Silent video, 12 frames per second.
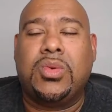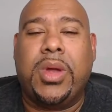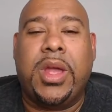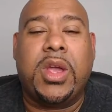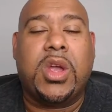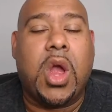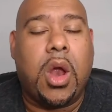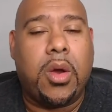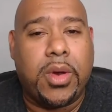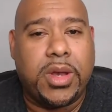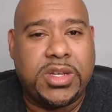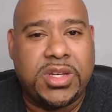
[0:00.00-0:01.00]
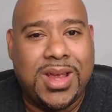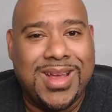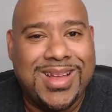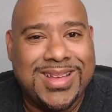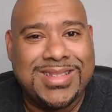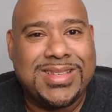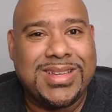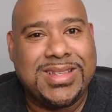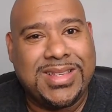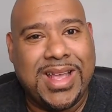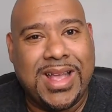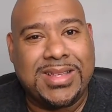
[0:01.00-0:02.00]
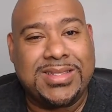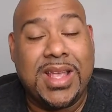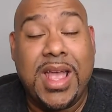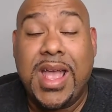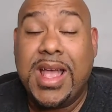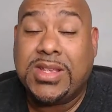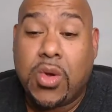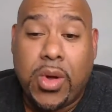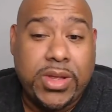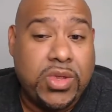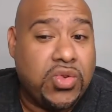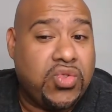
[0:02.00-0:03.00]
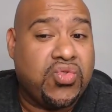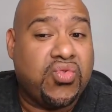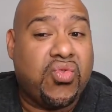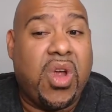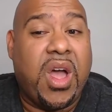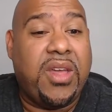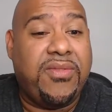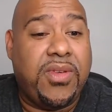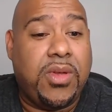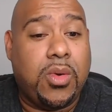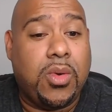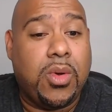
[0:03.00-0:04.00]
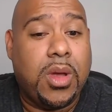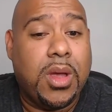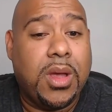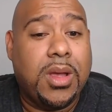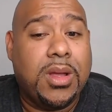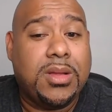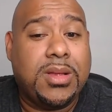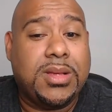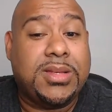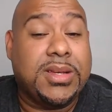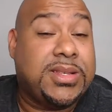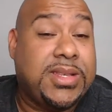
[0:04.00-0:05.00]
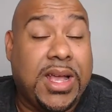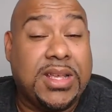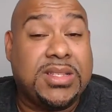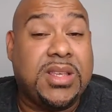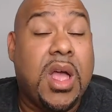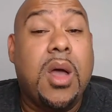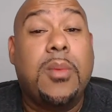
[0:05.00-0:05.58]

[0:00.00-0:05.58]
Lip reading: encourage success. It's going to drive you to success.